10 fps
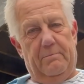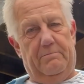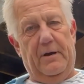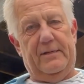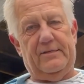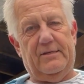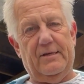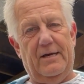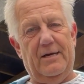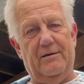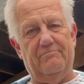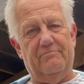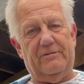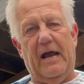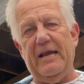But
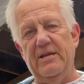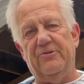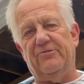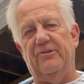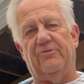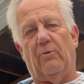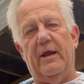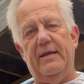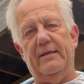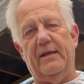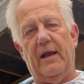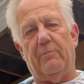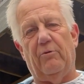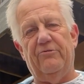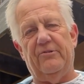kindness is great, and I
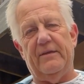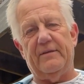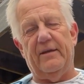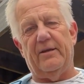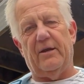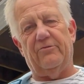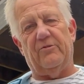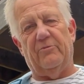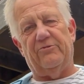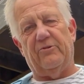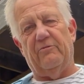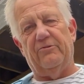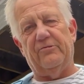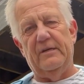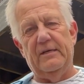appreciate that in customer service.